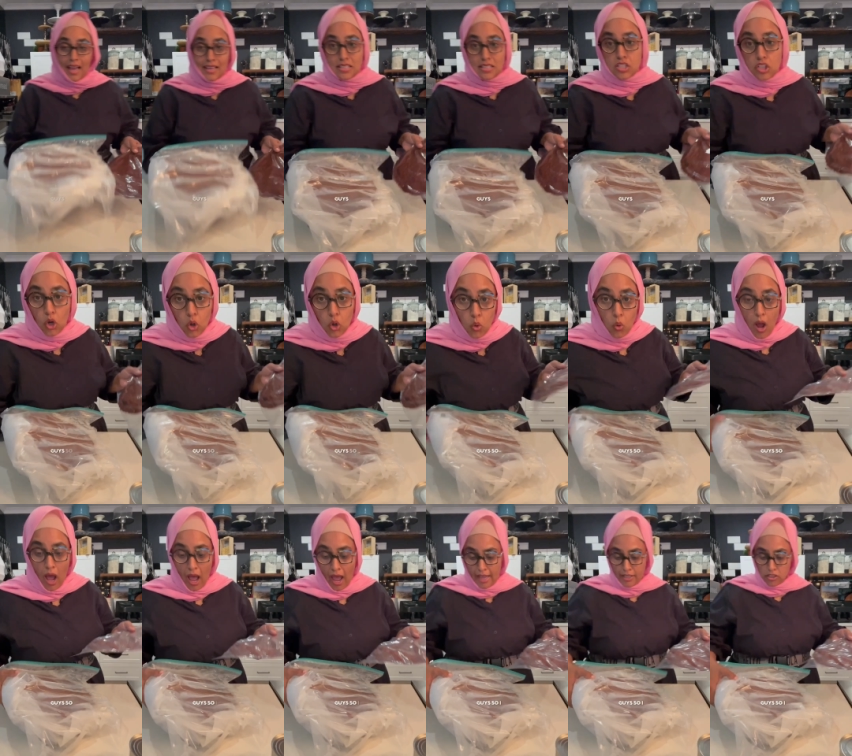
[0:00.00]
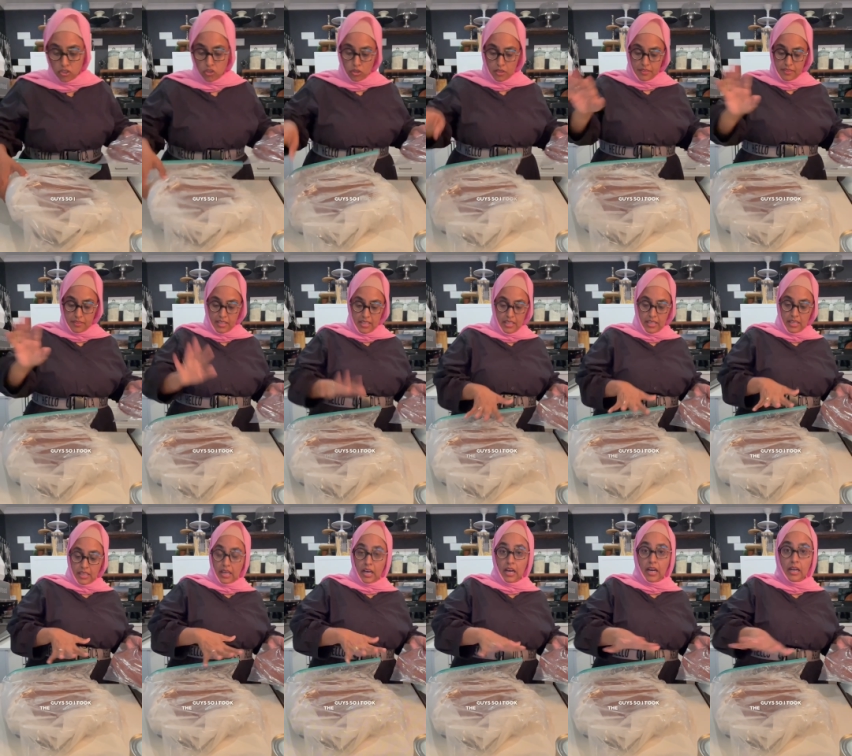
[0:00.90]
So I took
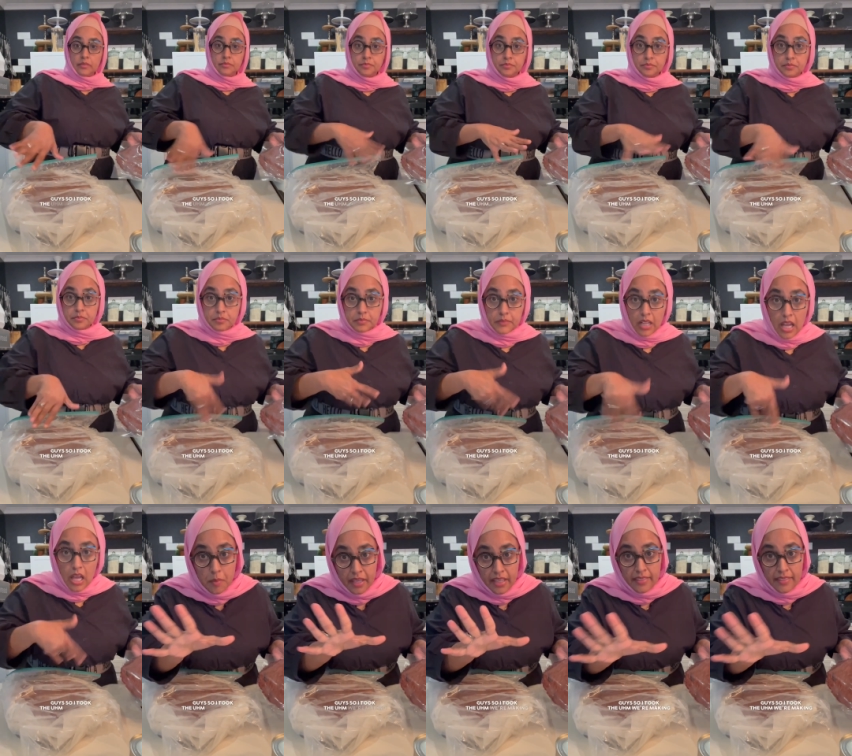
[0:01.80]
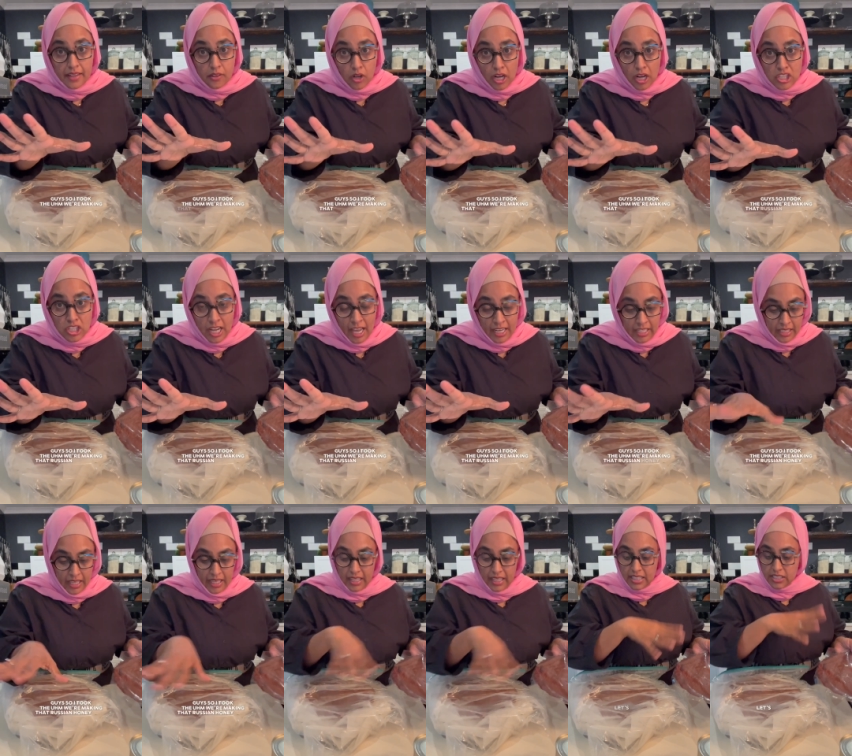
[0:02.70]
the making that Russian honey
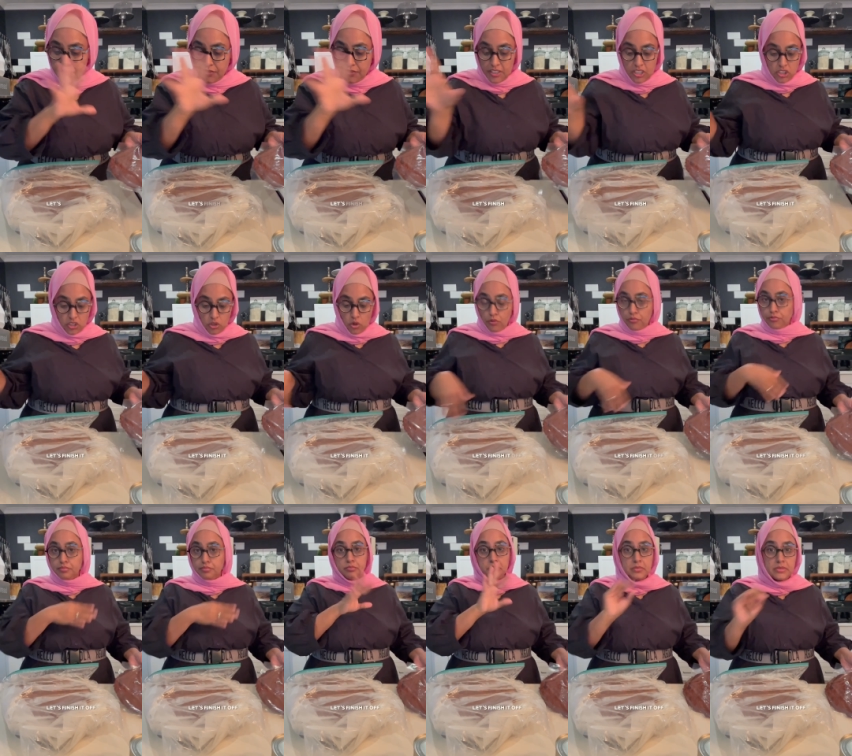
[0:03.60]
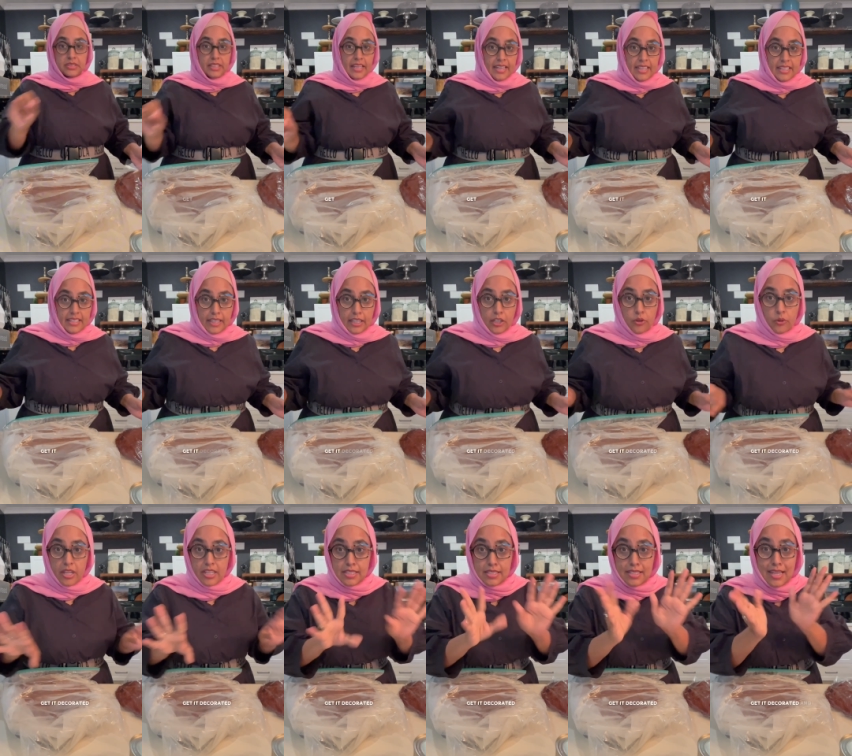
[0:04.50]
cake. Let's finish it off, get it
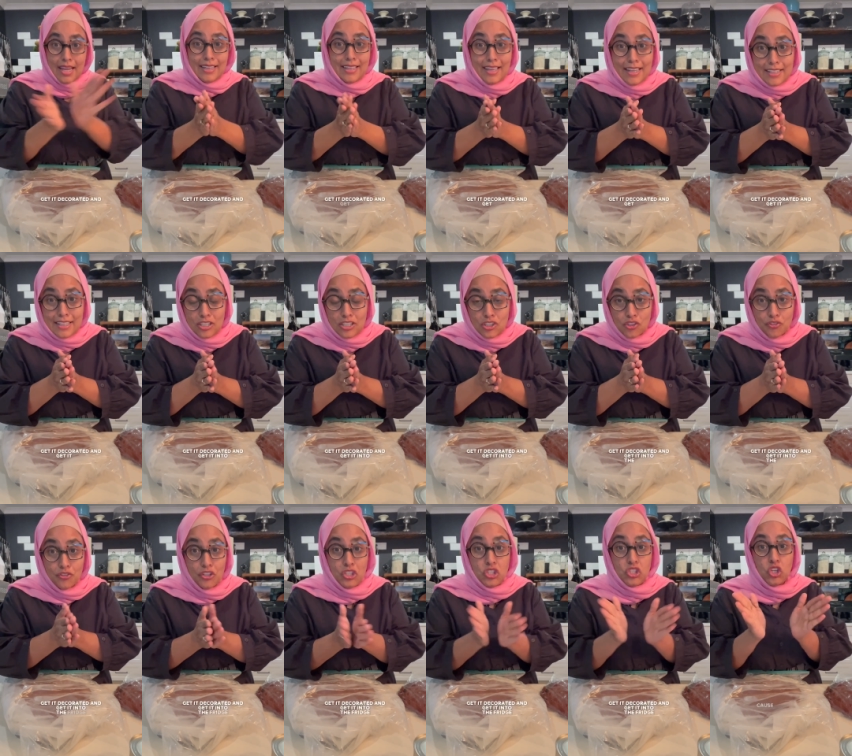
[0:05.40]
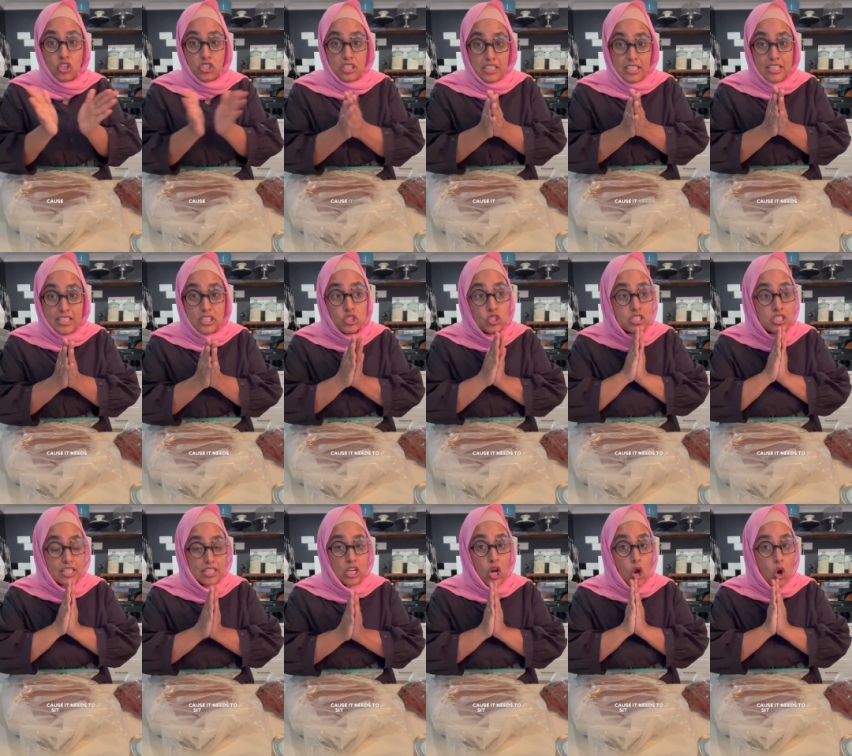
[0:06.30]
decorated and get it into the fridge because it needs to
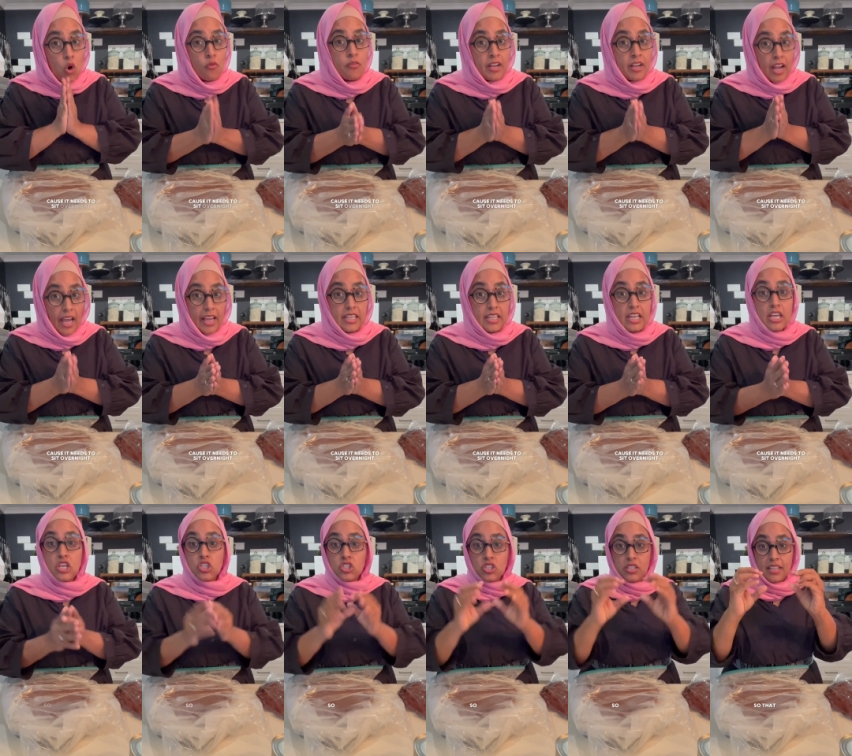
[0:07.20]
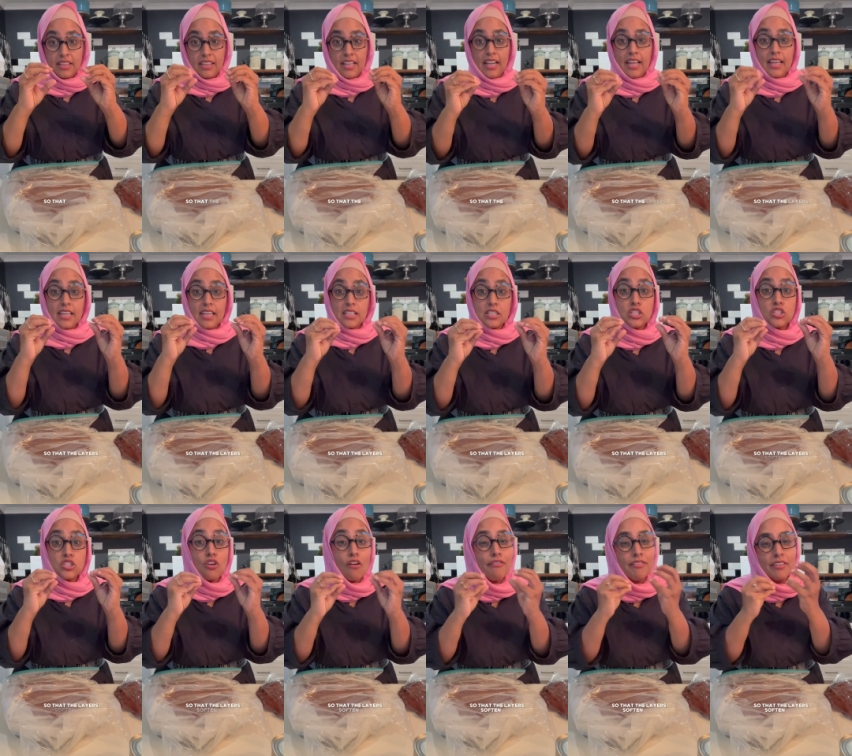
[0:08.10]
sit overnight so that the layers
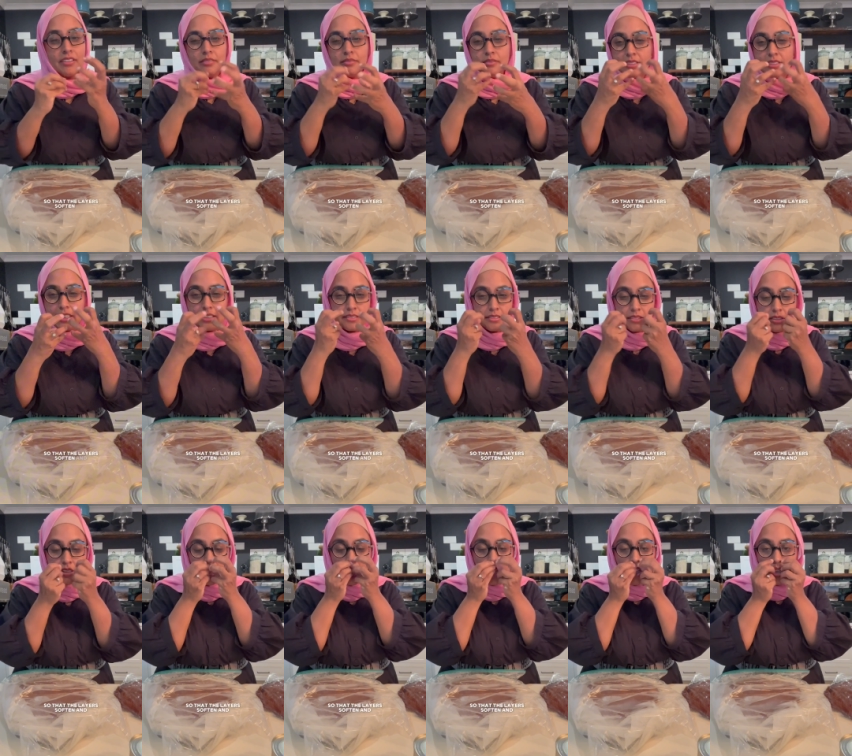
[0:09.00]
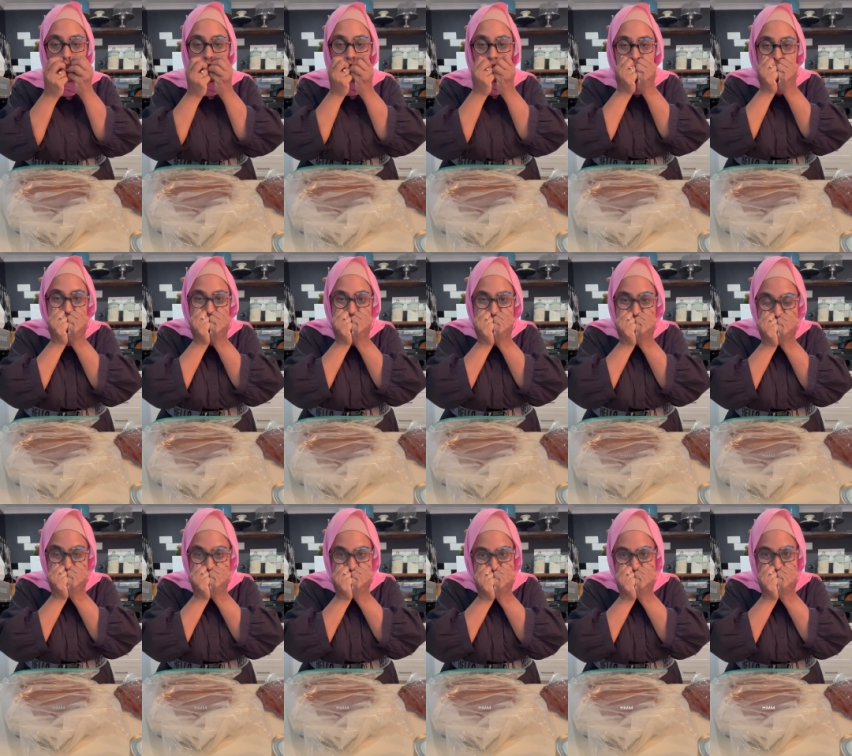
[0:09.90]
soften and
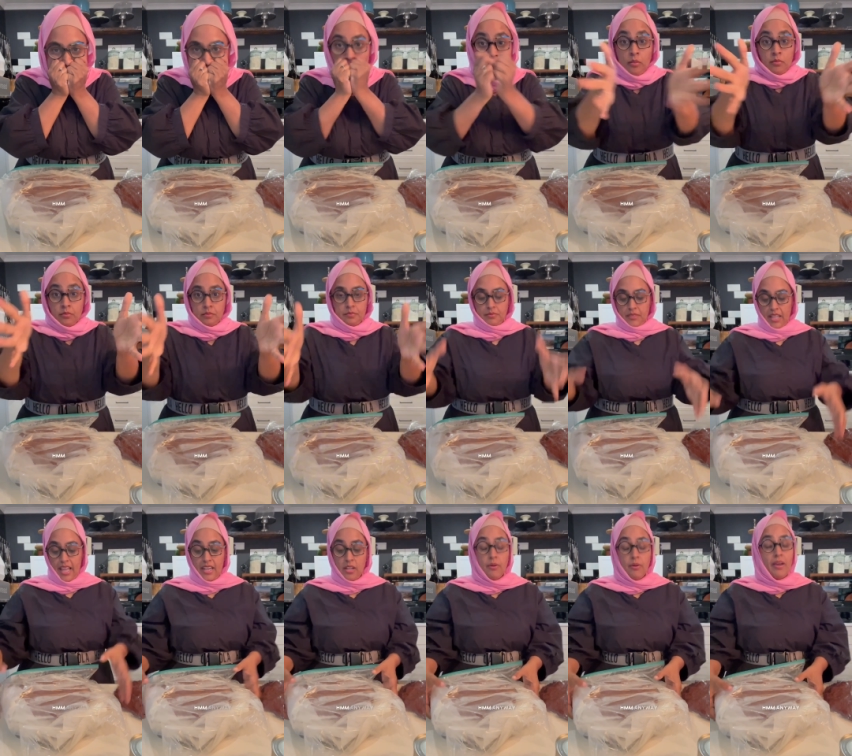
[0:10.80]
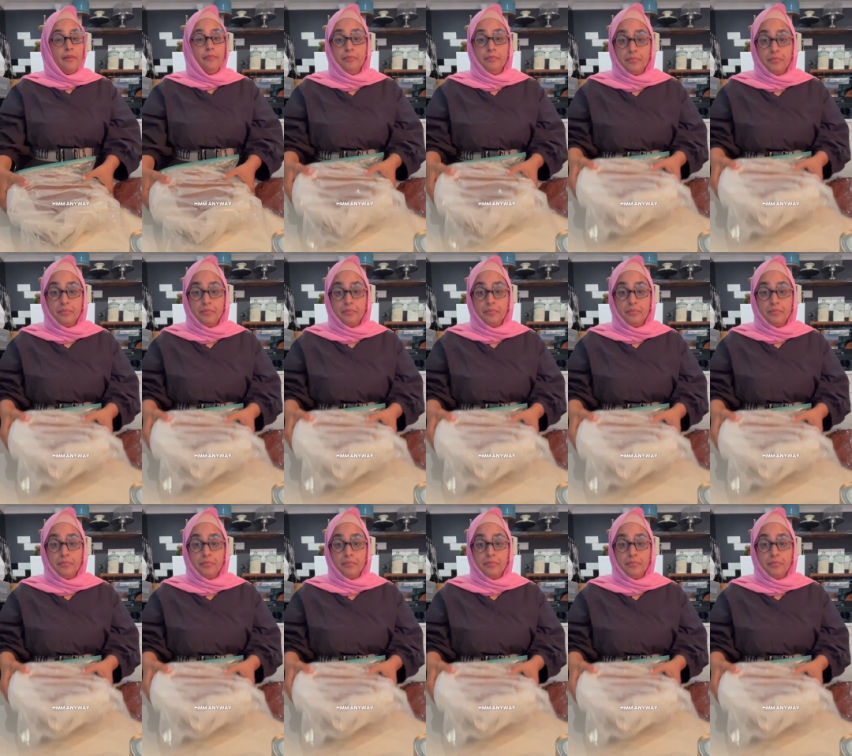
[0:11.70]
Anyway,